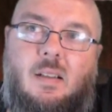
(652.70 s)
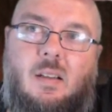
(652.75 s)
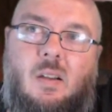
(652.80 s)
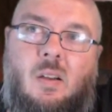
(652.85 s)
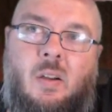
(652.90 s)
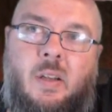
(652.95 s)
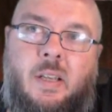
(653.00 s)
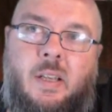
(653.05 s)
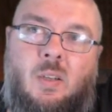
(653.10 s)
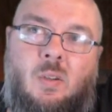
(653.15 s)

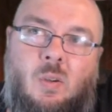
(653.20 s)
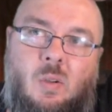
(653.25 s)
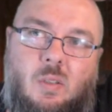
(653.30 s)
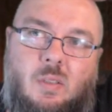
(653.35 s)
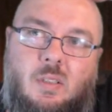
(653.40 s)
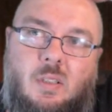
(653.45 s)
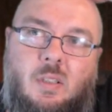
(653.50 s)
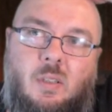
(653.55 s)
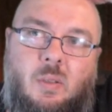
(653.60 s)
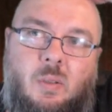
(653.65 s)
I got
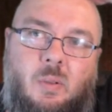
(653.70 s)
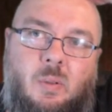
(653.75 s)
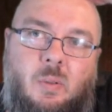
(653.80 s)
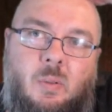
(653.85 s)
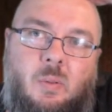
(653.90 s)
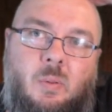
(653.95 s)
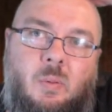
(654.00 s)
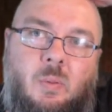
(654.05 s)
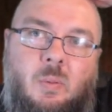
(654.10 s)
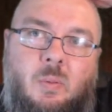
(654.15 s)

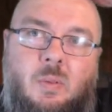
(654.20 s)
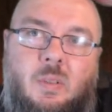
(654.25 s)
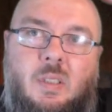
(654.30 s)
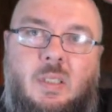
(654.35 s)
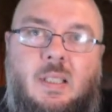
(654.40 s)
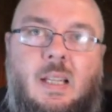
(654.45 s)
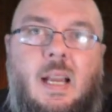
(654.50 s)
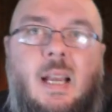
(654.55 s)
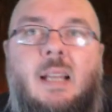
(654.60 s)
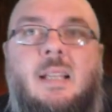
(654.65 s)
to
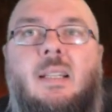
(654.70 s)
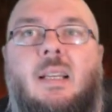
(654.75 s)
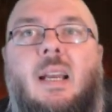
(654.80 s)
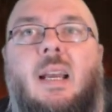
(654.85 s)
stand